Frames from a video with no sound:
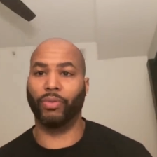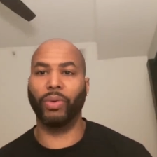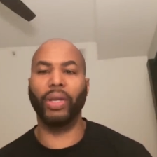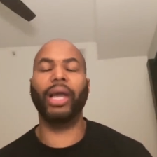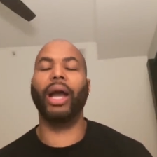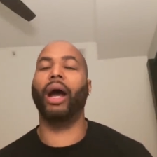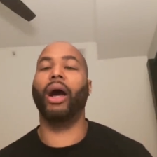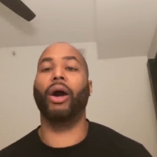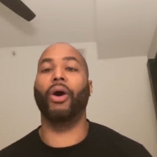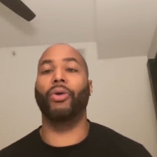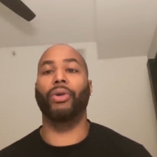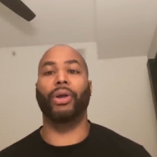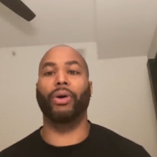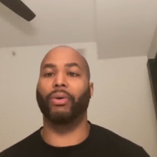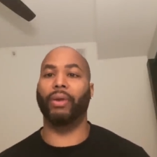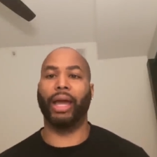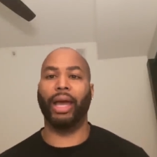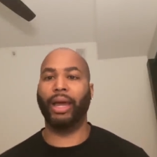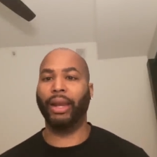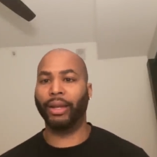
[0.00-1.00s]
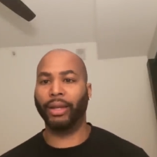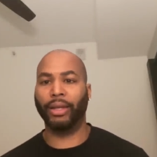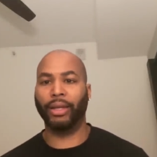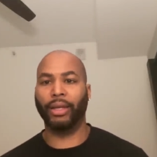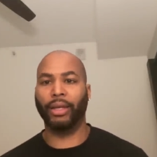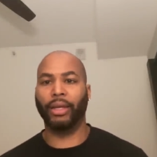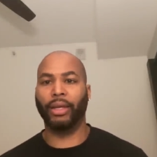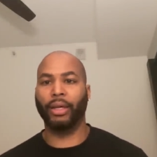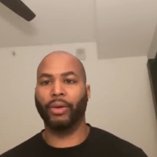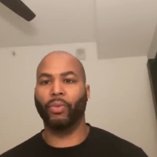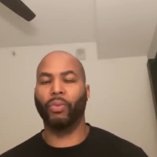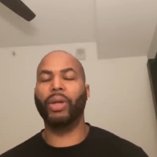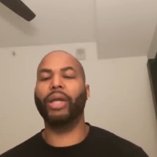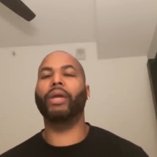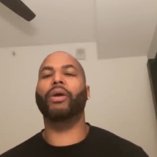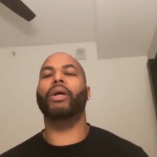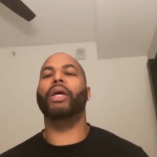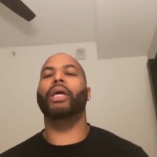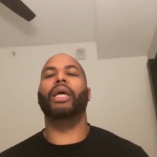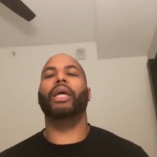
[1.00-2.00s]
We all know that.
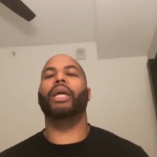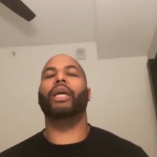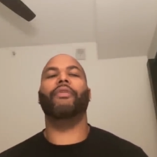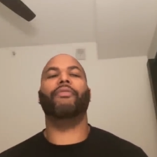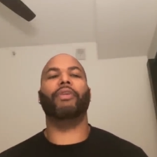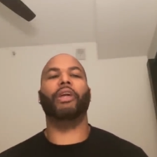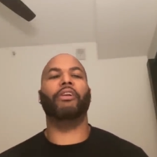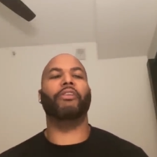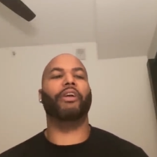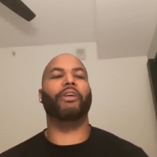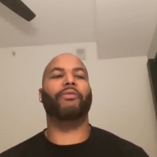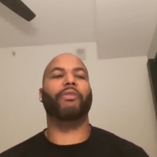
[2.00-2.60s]
We if if if